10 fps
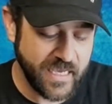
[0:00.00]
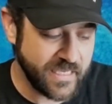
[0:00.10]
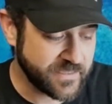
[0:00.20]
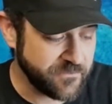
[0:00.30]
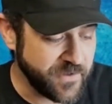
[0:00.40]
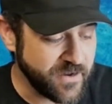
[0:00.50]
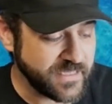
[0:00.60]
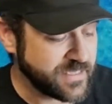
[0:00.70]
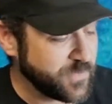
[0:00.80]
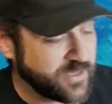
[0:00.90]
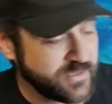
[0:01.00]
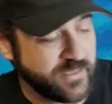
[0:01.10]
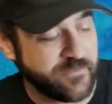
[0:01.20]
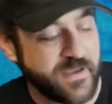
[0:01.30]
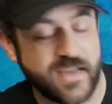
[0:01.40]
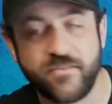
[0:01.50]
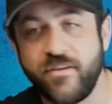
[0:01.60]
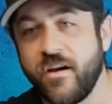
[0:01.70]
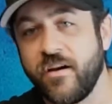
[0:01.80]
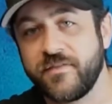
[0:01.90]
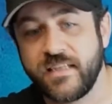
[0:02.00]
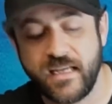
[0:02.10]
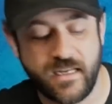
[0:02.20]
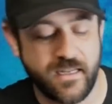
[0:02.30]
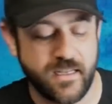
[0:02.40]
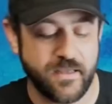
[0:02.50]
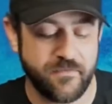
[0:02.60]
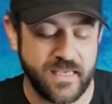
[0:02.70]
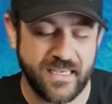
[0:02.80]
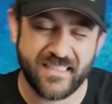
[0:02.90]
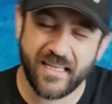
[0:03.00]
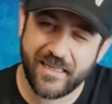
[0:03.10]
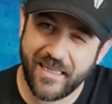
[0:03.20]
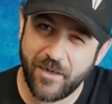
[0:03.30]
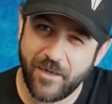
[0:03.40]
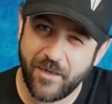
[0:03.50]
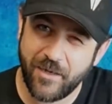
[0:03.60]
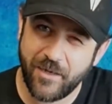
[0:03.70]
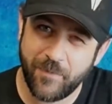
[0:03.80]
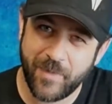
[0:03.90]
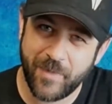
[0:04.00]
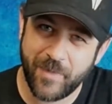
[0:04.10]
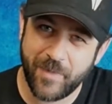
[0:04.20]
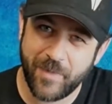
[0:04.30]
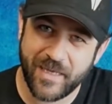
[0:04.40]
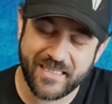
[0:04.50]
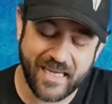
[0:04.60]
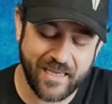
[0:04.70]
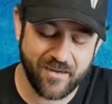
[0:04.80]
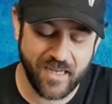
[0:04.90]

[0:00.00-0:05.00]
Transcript: It's very similar to the factory offset of these, a little bit tighter, I believe.